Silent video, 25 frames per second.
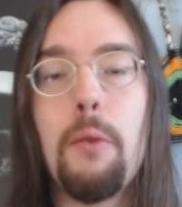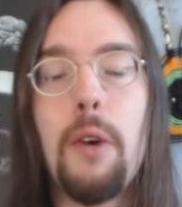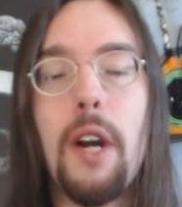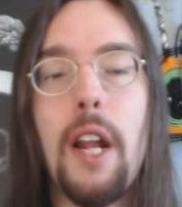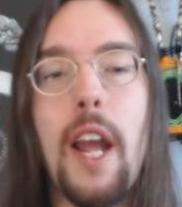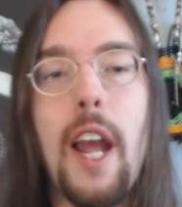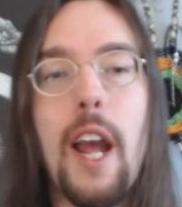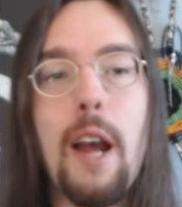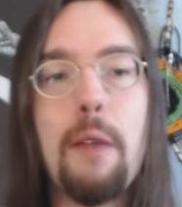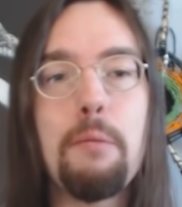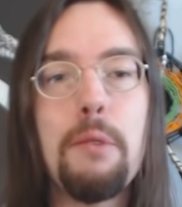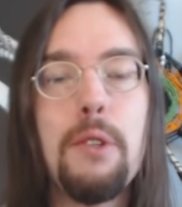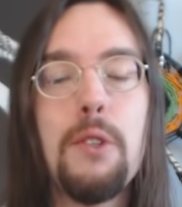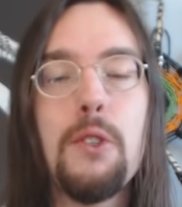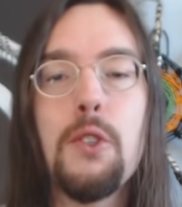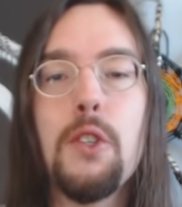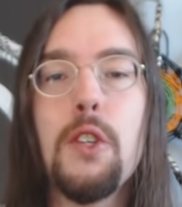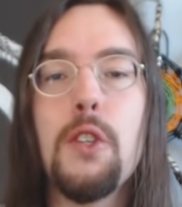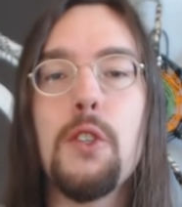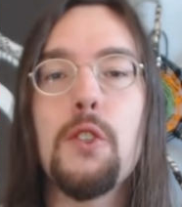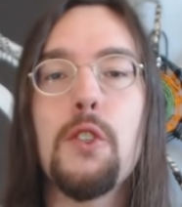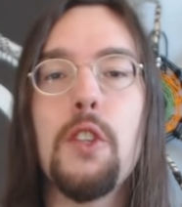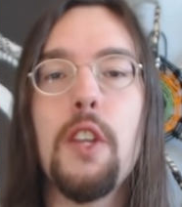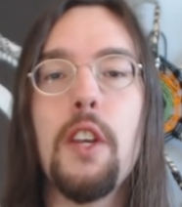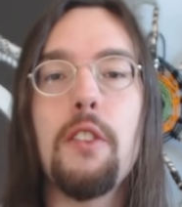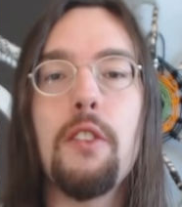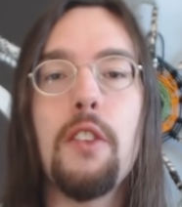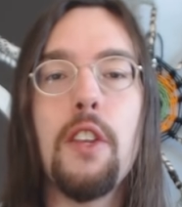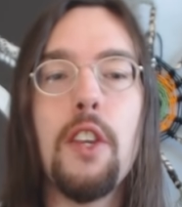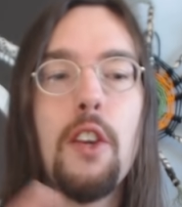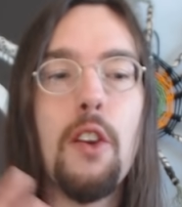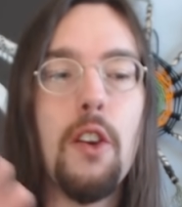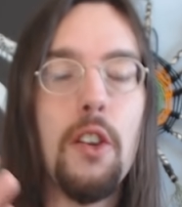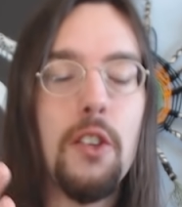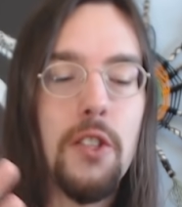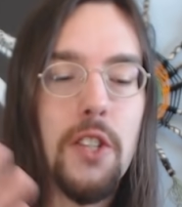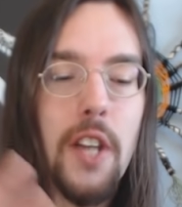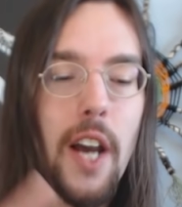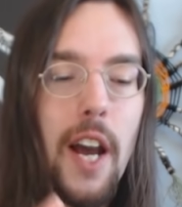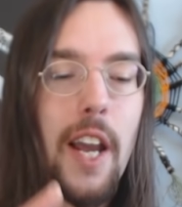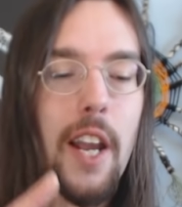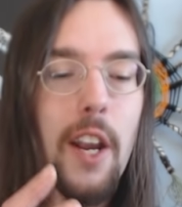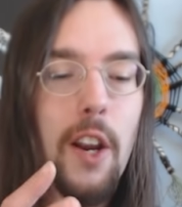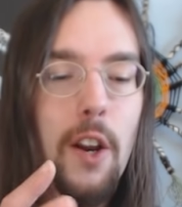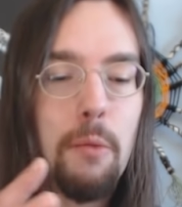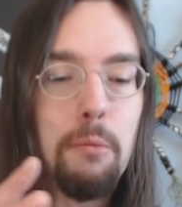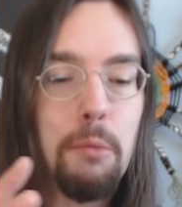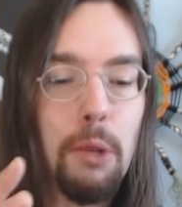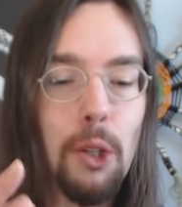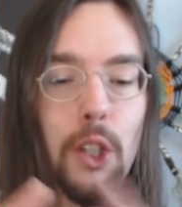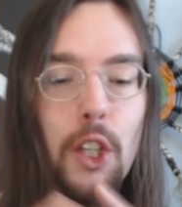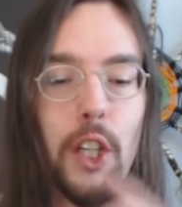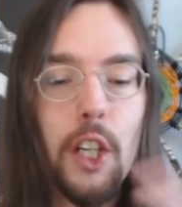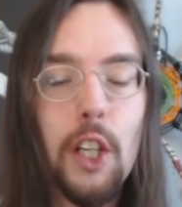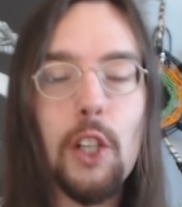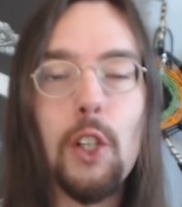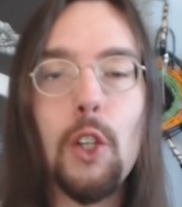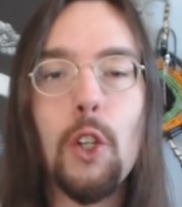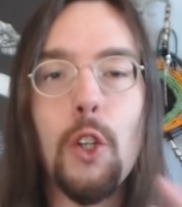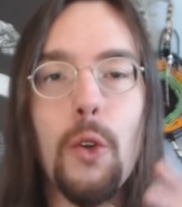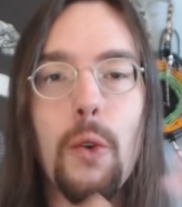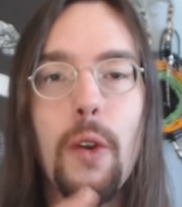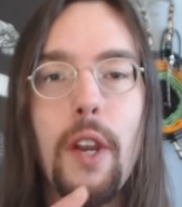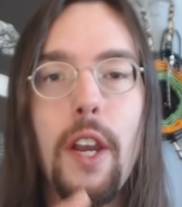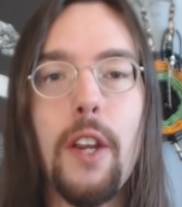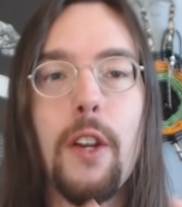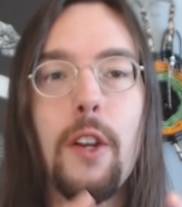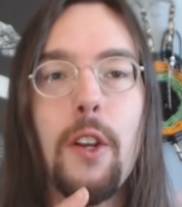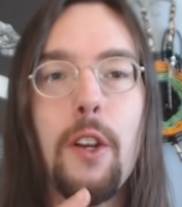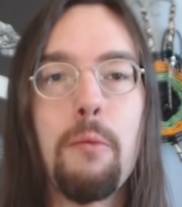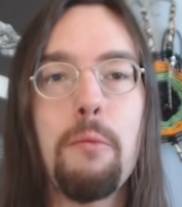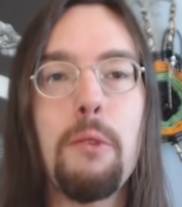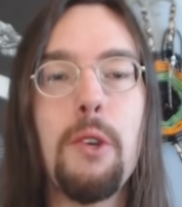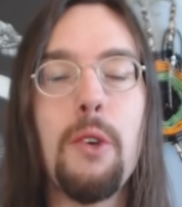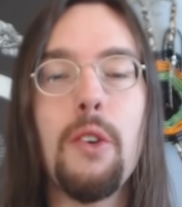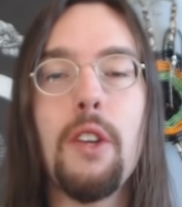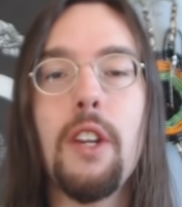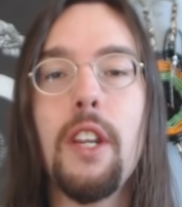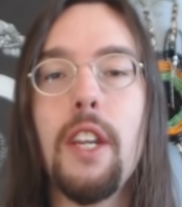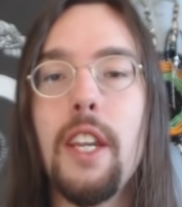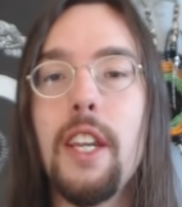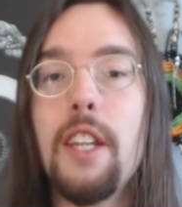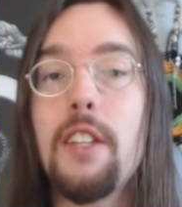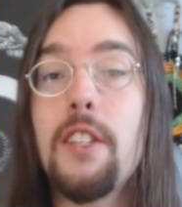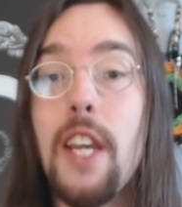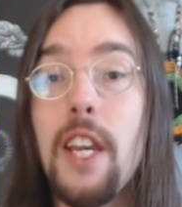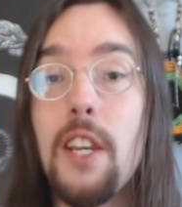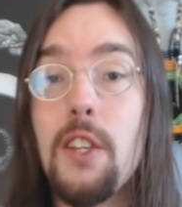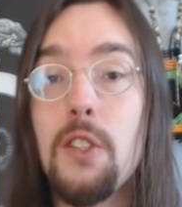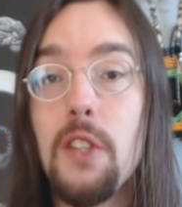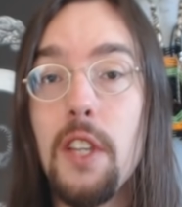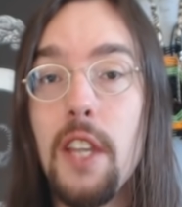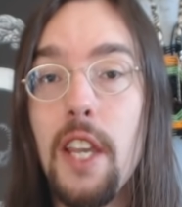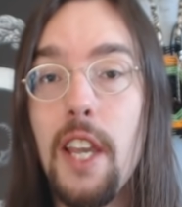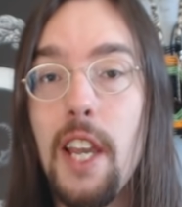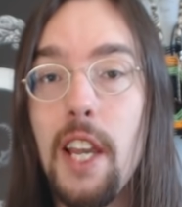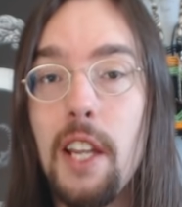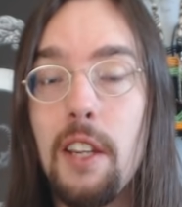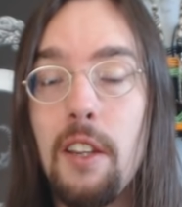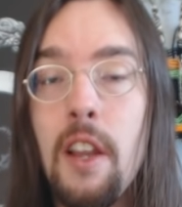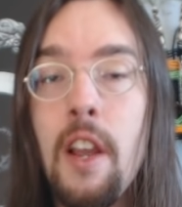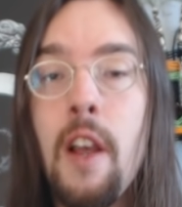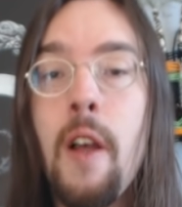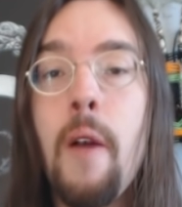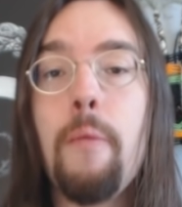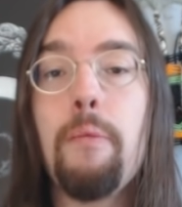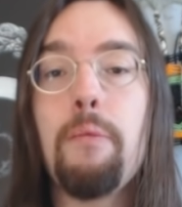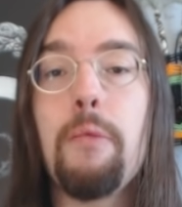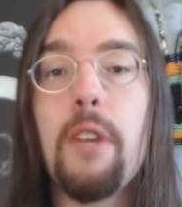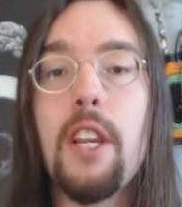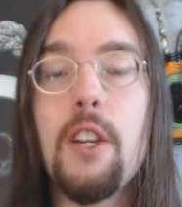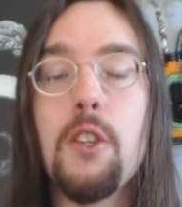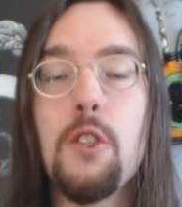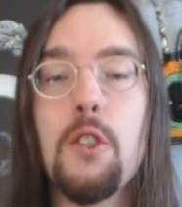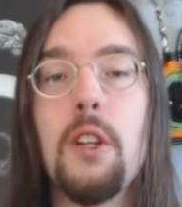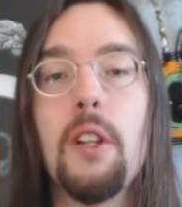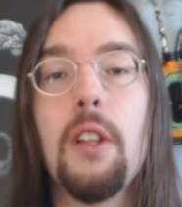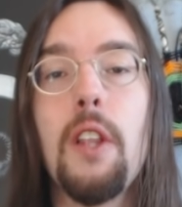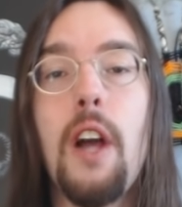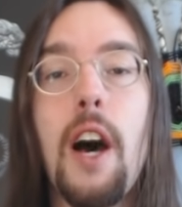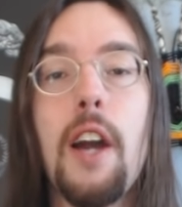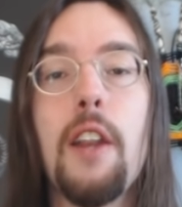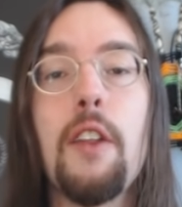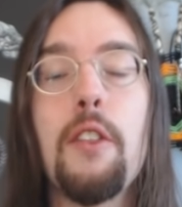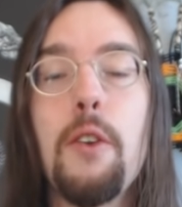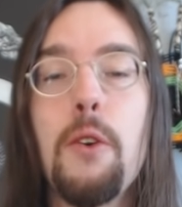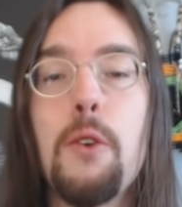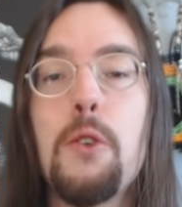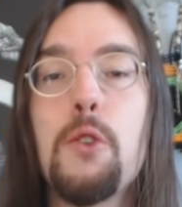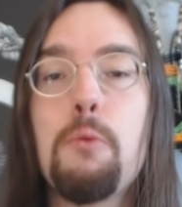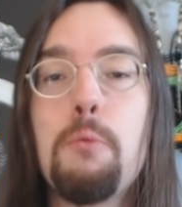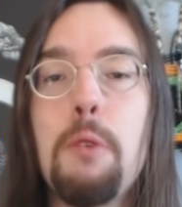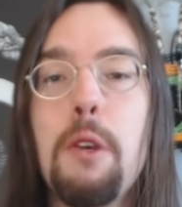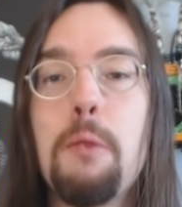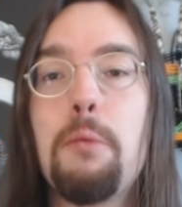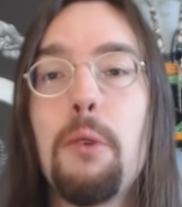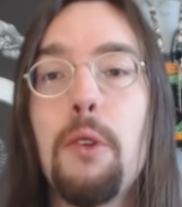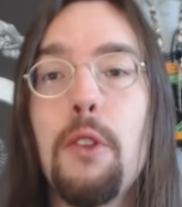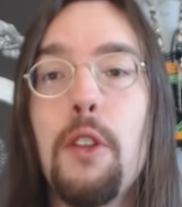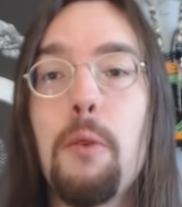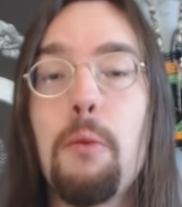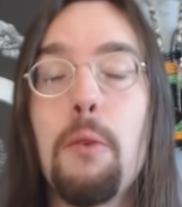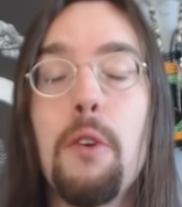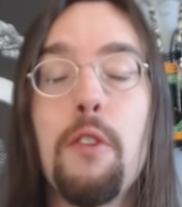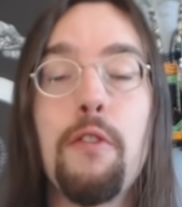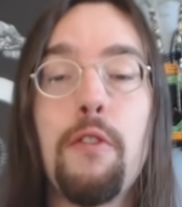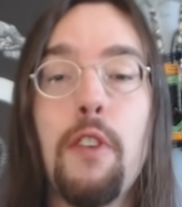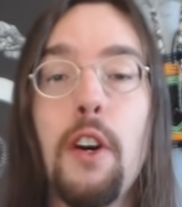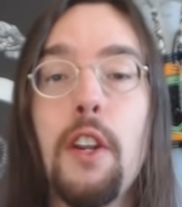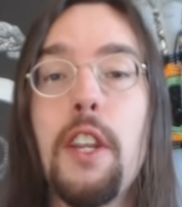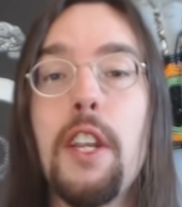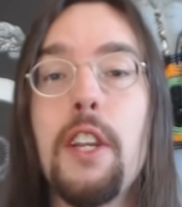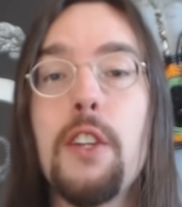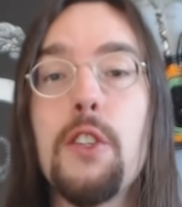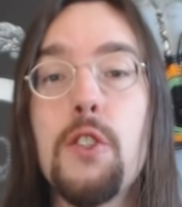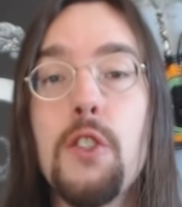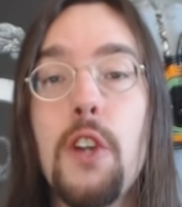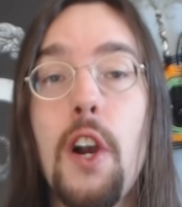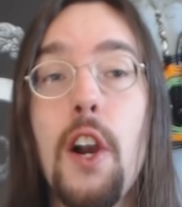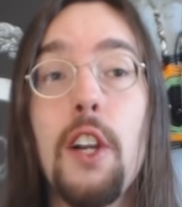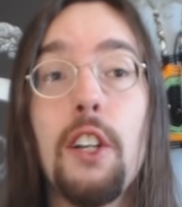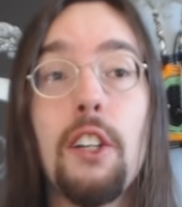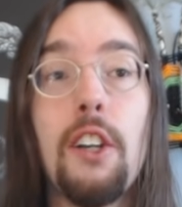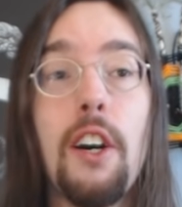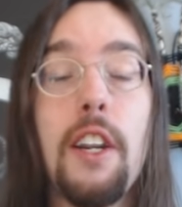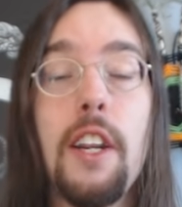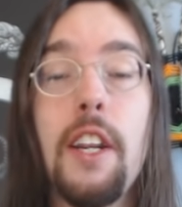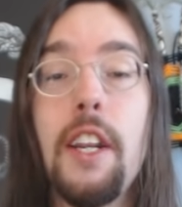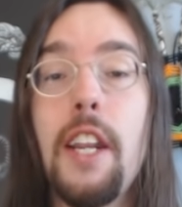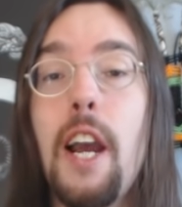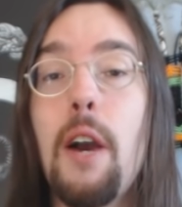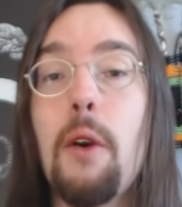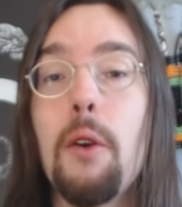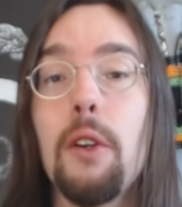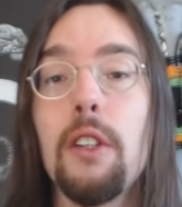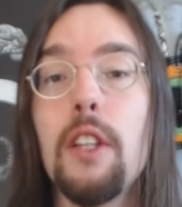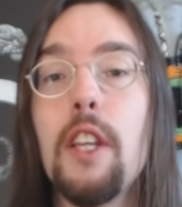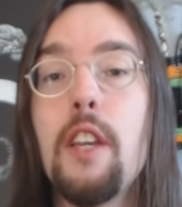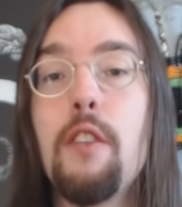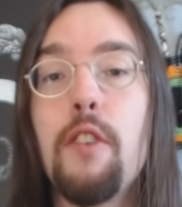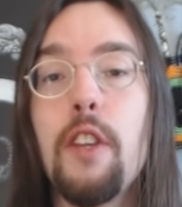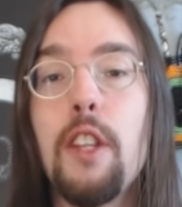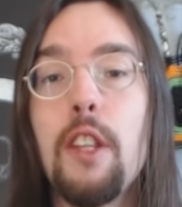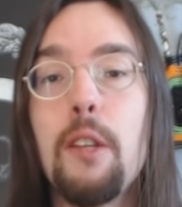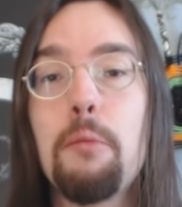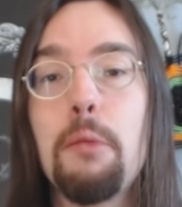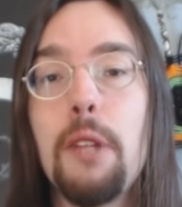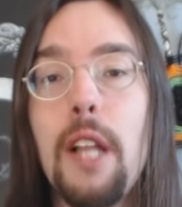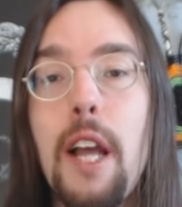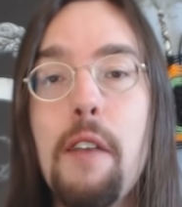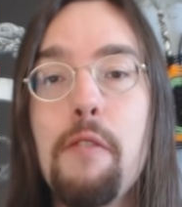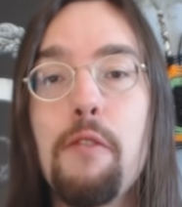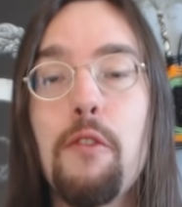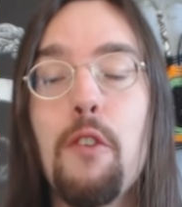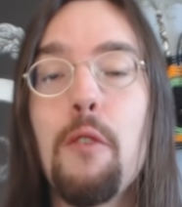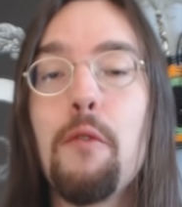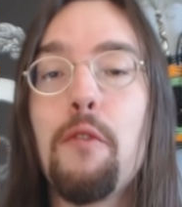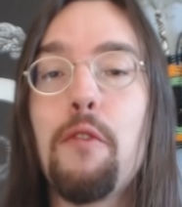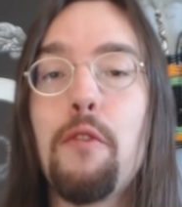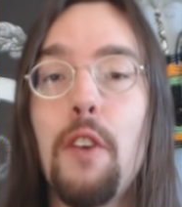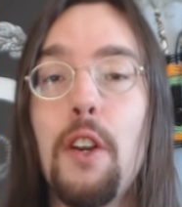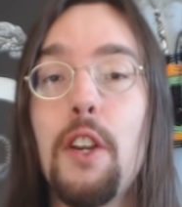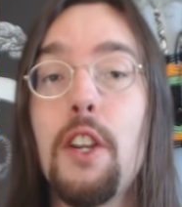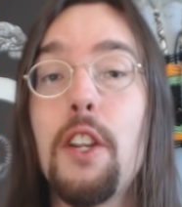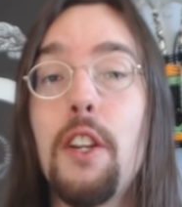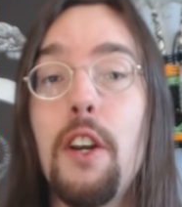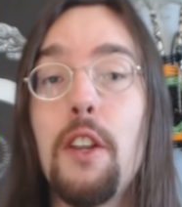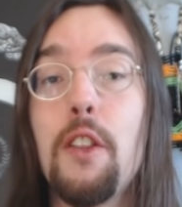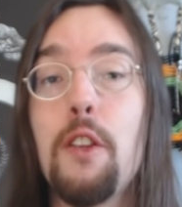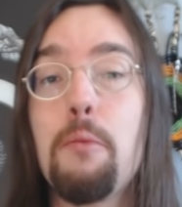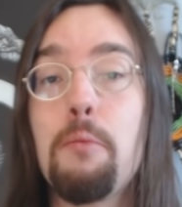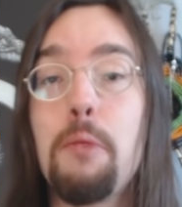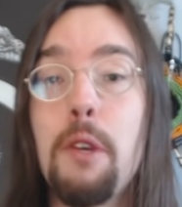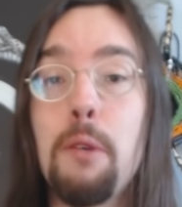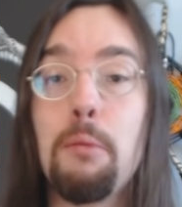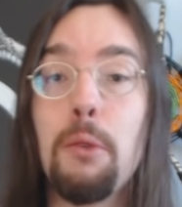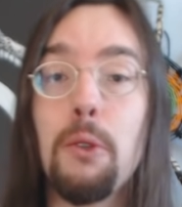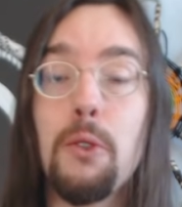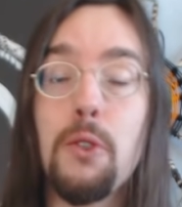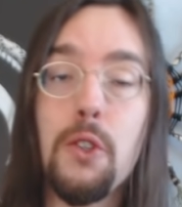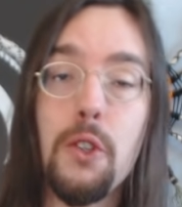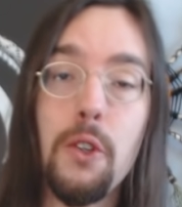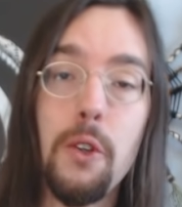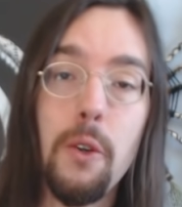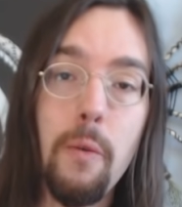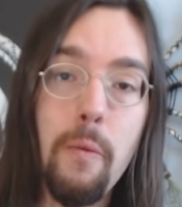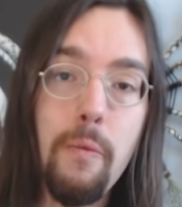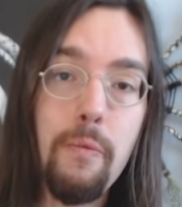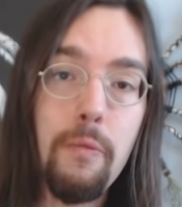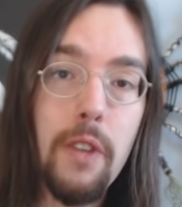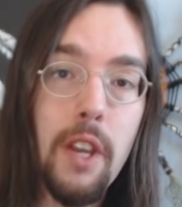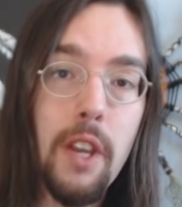What happens is that the entire political creator community takes a hit because a lot of those people that were funding Sargon and now are leaving the platform funded other people too.